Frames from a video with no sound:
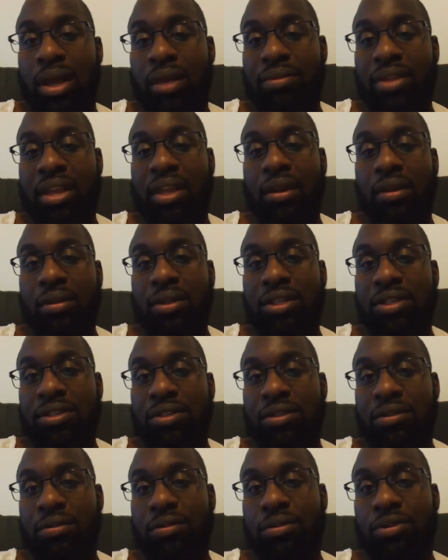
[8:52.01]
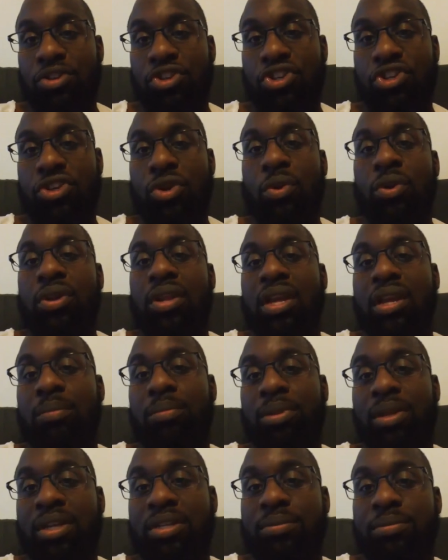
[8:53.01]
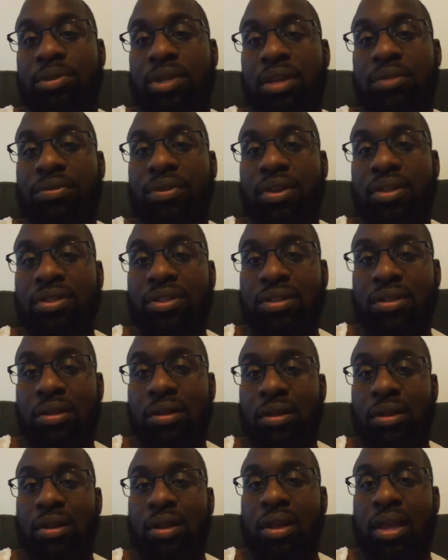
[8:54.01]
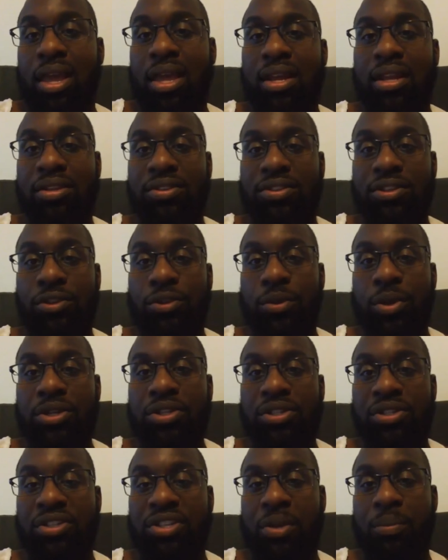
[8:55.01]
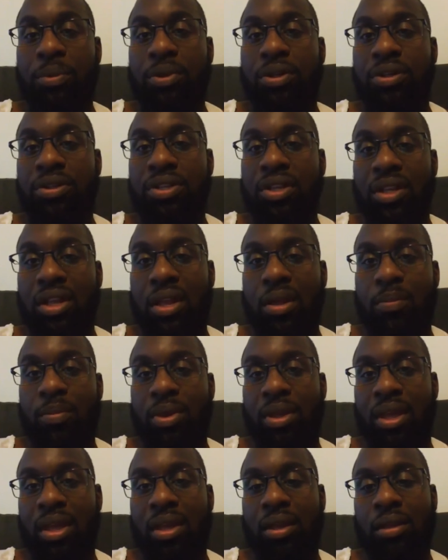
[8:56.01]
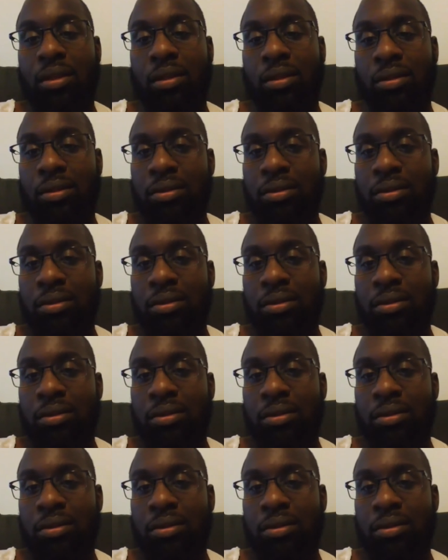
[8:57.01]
if they could at least show that they can play some defense in a situation similar to the NBA,